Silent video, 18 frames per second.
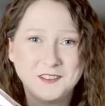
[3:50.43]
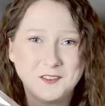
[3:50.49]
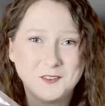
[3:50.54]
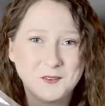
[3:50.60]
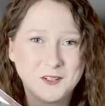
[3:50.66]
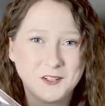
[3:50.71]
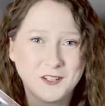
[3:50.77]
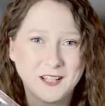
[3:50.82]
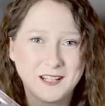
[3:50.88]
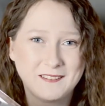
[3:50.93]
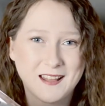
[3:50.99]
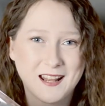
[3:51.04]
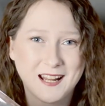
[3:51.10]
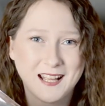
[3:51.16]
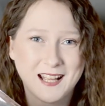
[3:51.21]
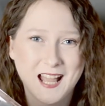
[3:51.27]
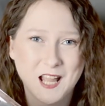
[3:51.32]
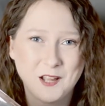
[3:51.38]
little goodie that
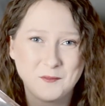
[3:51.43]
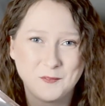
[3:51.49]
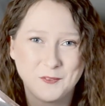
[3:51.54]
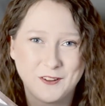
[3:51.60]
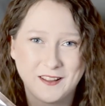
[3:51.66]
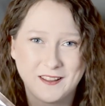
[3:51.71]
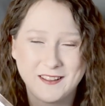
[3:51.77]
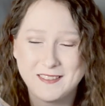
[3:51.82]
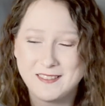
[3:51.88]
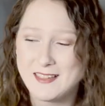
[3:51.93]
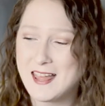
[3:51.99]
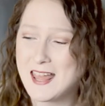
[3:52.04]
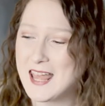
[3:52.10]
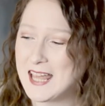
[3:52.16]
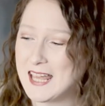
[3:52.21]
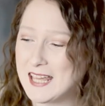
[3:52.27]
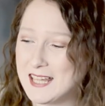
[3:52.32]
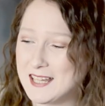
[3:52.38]
it came with
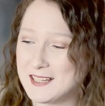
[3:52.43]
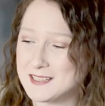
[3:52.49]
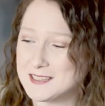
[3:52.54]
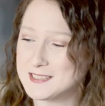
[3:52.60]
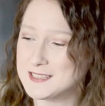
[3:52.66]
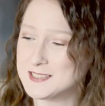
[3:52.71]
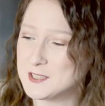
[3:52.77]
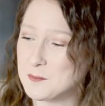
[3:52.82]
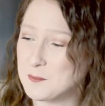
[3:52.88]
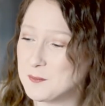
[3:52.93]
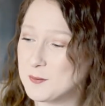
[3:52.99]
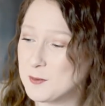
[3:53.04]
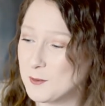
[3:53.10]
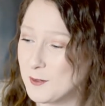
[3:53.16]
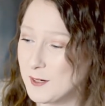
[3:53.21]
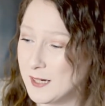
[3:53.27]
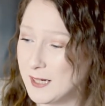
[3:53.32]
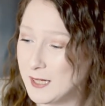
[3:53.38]
is some
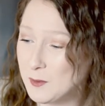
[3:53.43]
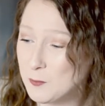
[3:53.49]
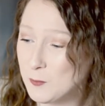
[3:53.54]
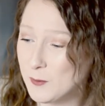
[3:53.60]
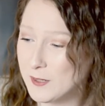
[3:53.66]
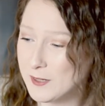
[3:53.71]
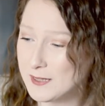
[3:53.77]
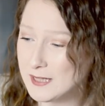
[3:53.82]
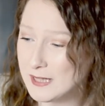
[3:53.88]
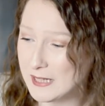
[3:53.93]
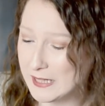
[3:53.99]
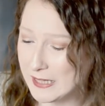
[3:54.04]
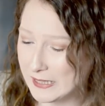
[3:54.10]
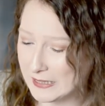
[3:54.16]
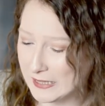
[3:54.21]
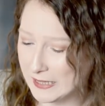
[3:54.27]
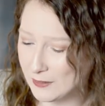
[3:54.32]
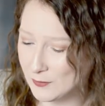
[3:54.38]
pretty wooden
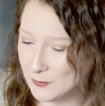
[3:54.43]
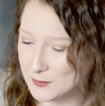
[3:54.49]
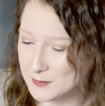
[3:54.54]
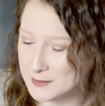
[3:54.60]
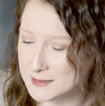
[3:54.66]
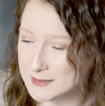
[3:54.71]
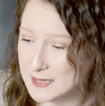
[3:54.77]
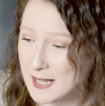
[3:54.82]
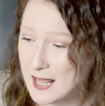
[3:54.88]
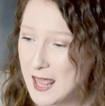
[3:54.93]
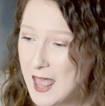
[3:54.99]
knitting needles